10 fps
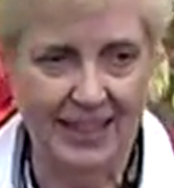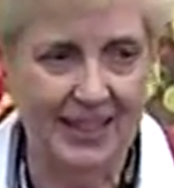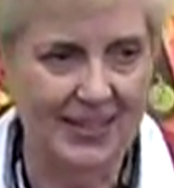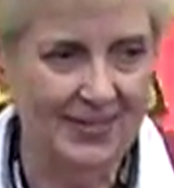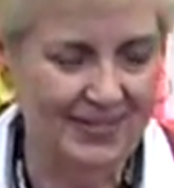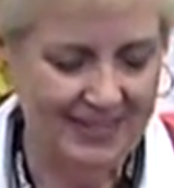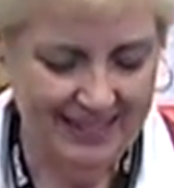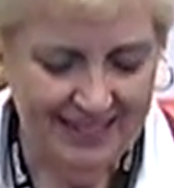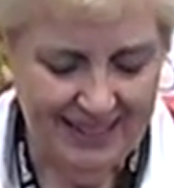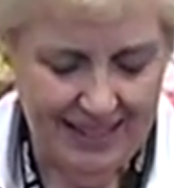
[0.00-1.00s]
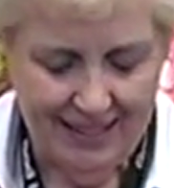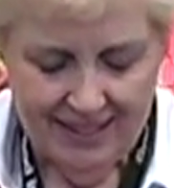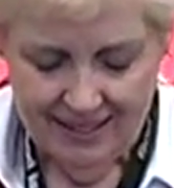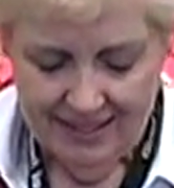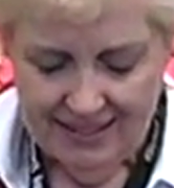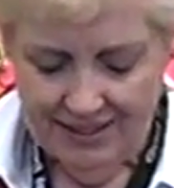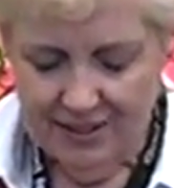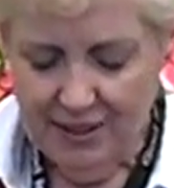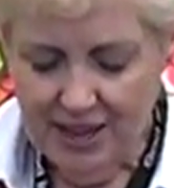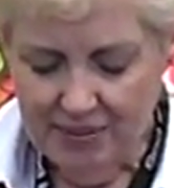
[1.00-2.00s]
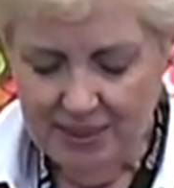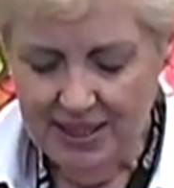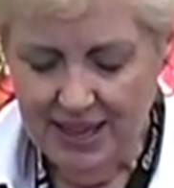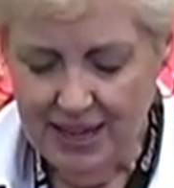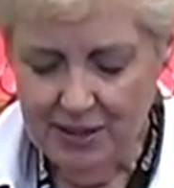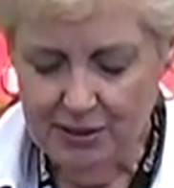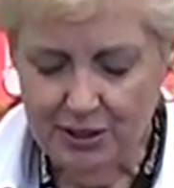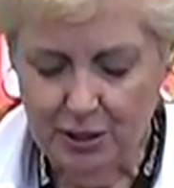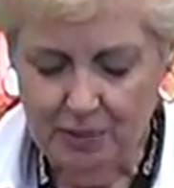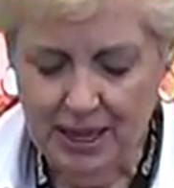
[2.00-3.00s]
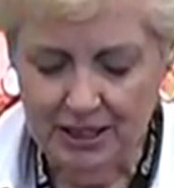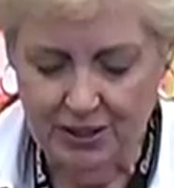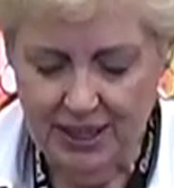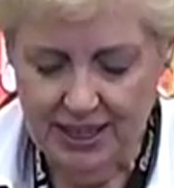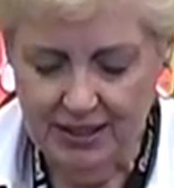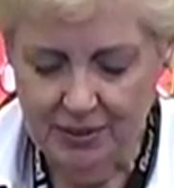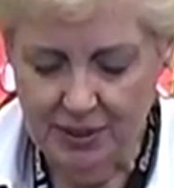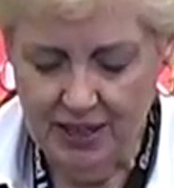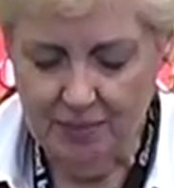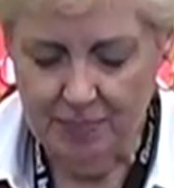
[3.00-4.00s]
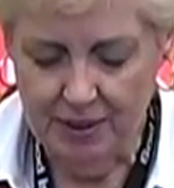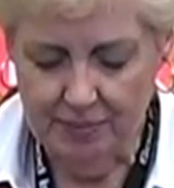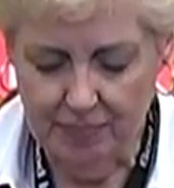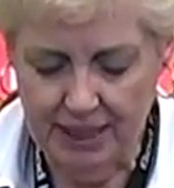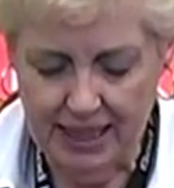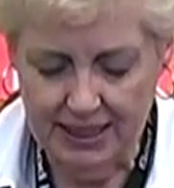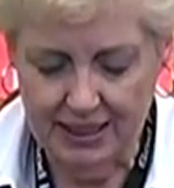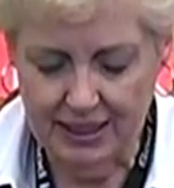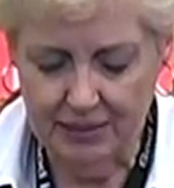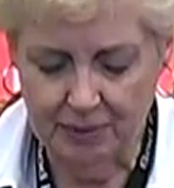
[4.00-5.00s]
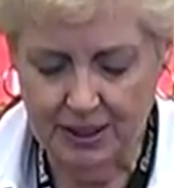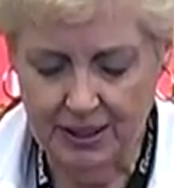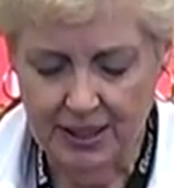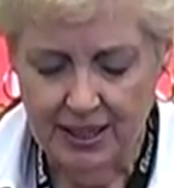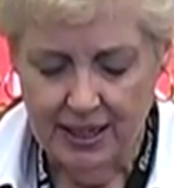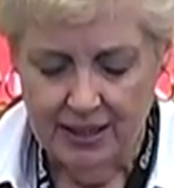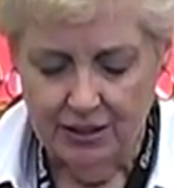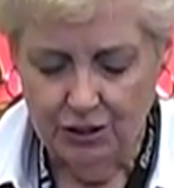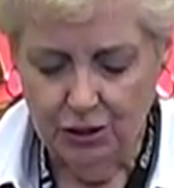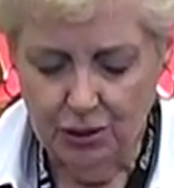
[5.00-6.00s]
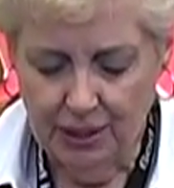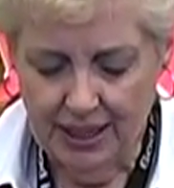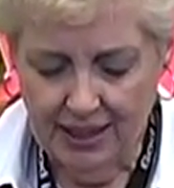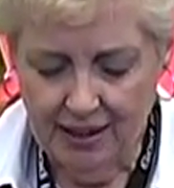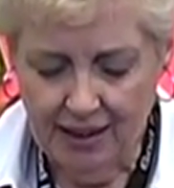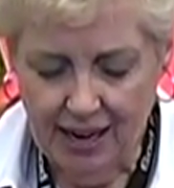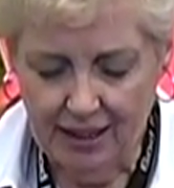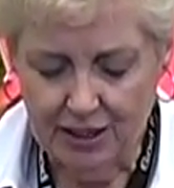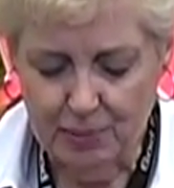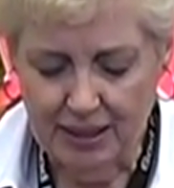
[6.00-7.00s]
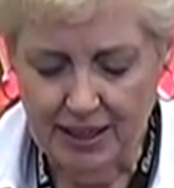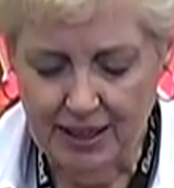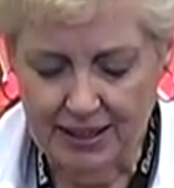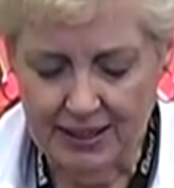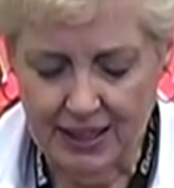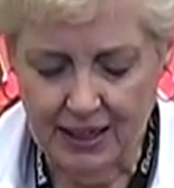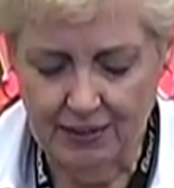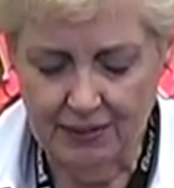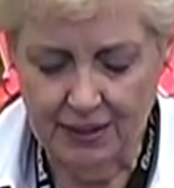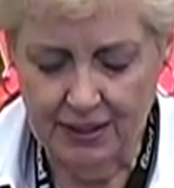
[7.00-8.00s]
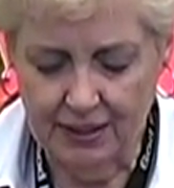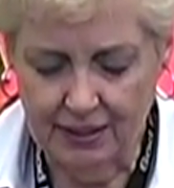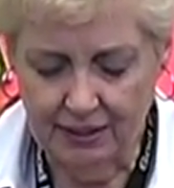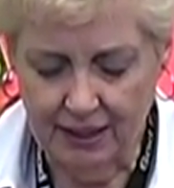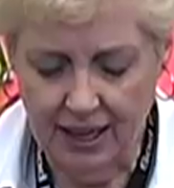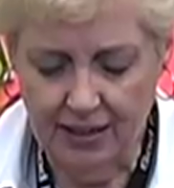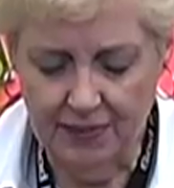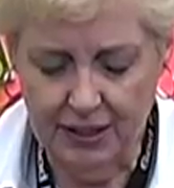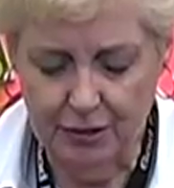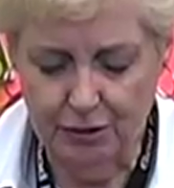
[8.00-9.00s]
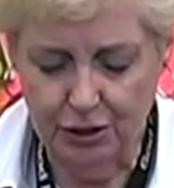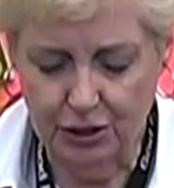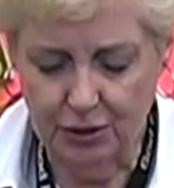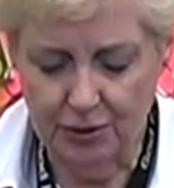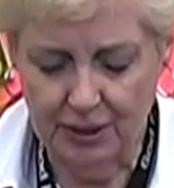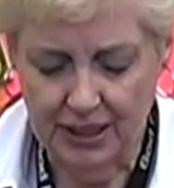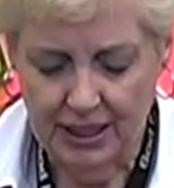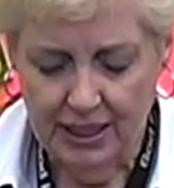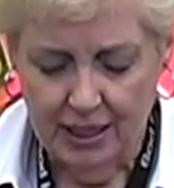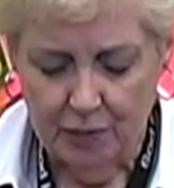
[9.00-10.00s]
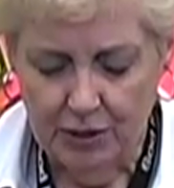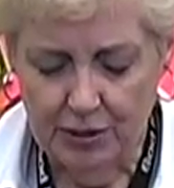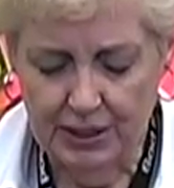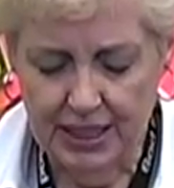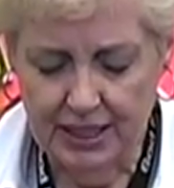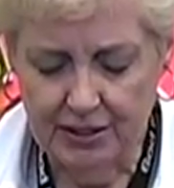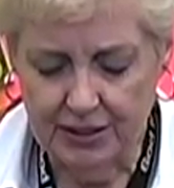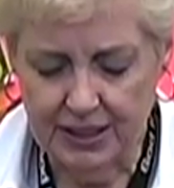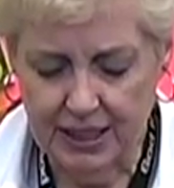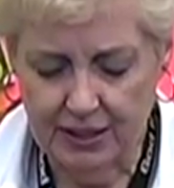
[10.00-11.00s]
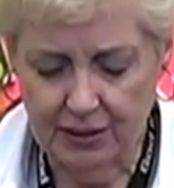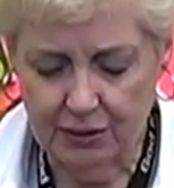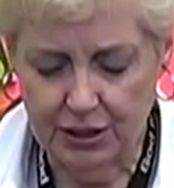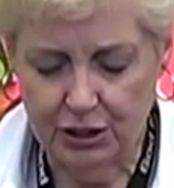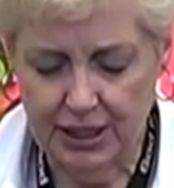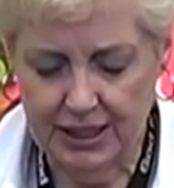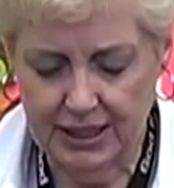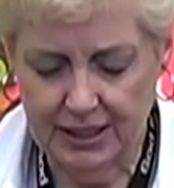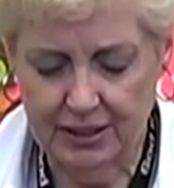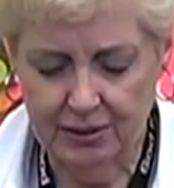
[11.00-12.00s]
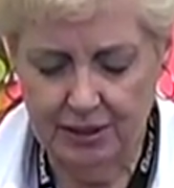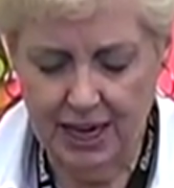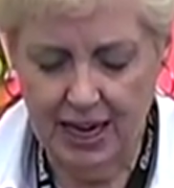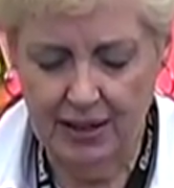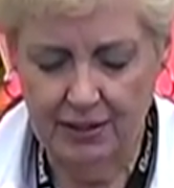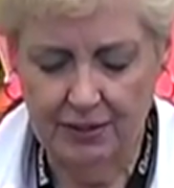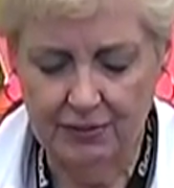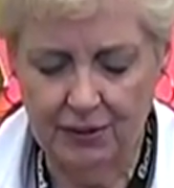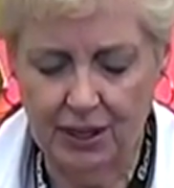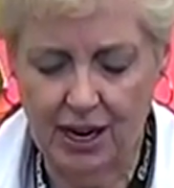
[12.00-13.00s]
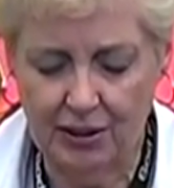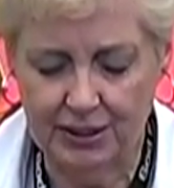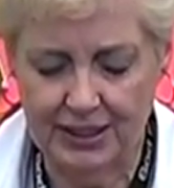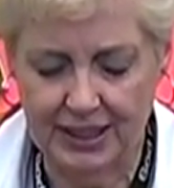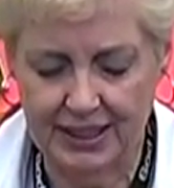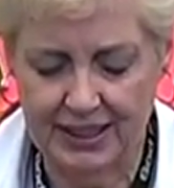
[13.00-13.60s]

Okay. Dear God, we thank you so much that you have blessed us with joy in our hearts because of the love that you showed when you sent your son, the Lord Jesus, to die for our sins.